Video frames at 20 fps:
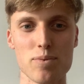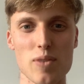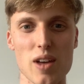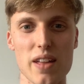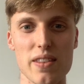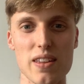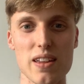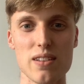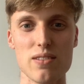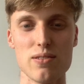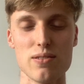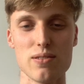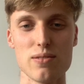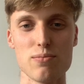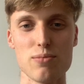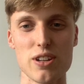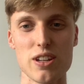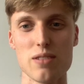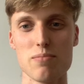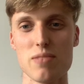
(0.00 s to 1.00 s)
And then
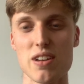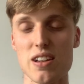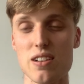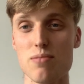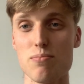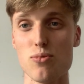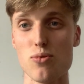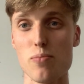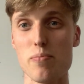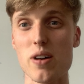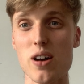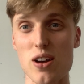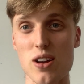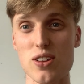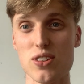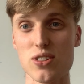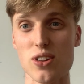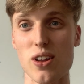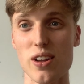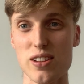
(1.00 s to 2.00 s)
we can make a more
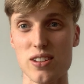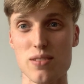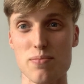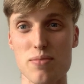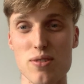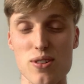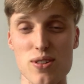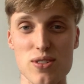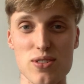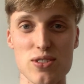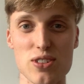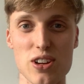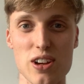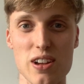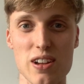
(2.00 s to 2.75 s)
personalized approach.